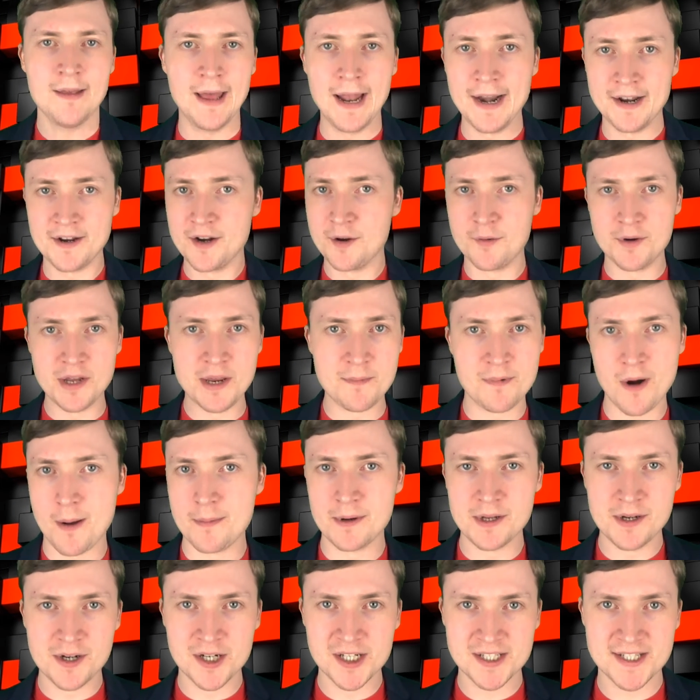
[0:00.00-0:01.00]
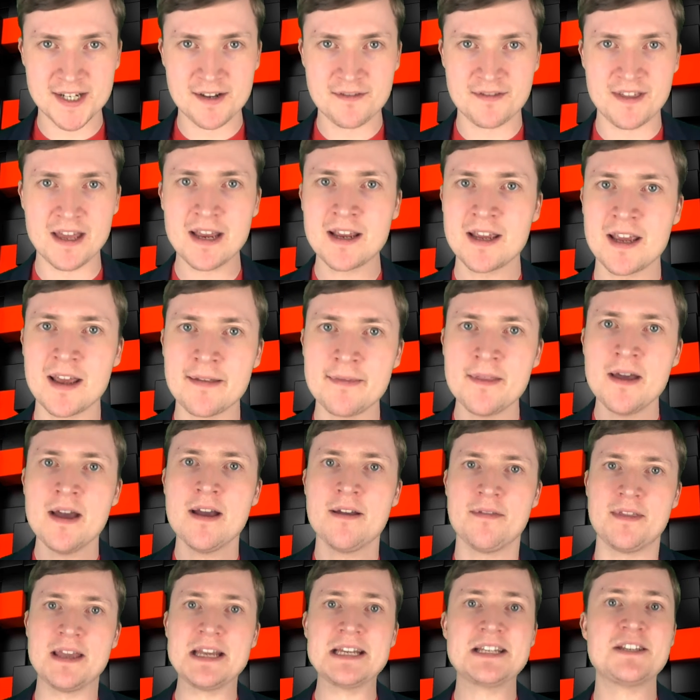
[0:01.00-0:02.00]
And I know what you're probably also thinking,
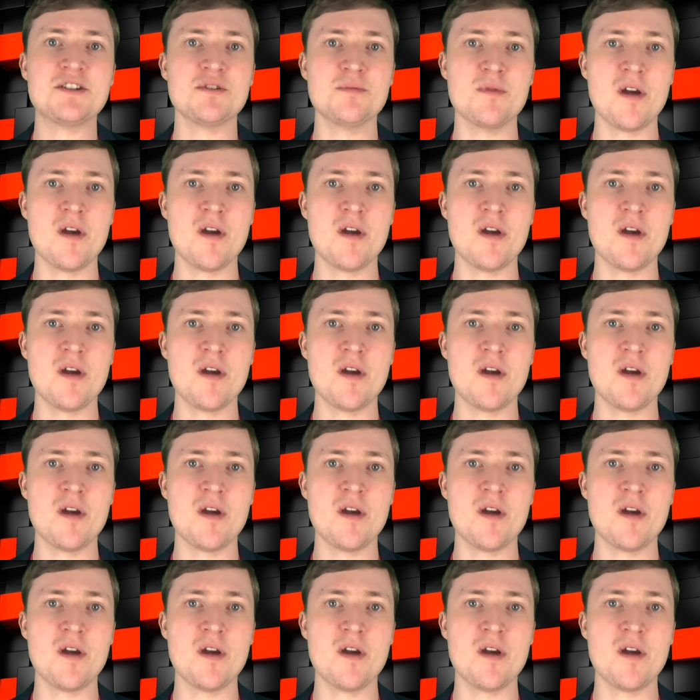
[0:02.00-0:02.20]
these two